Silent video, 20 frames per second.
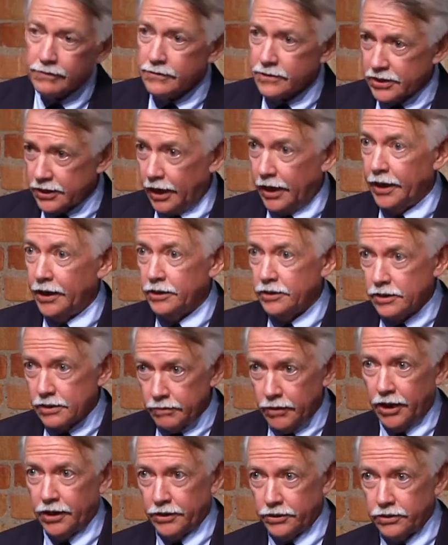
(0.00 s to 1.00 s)
science
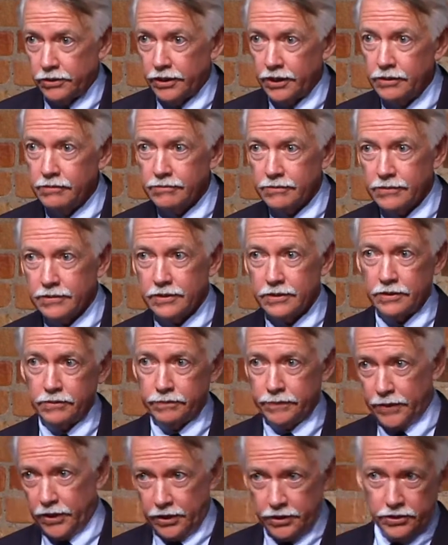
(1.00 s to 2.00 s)
monitoring. So
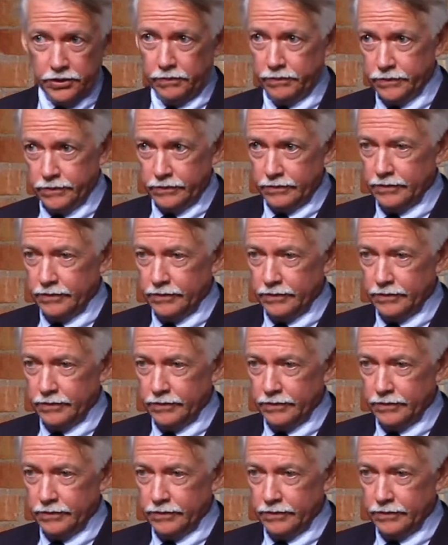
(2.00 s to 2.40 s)
parks are